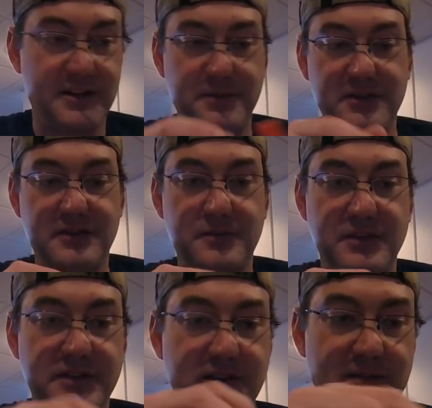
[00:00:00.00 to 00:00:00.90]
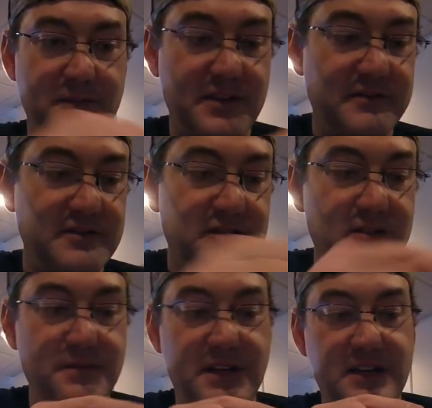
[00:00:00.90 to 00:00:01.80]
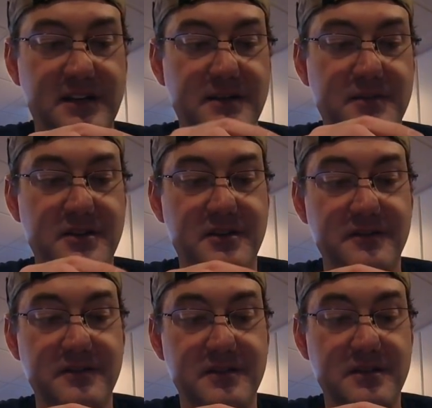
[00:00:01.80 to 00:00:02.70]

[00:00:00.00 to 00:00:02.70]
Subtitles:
up a little bit. I'm nervous about it coming off.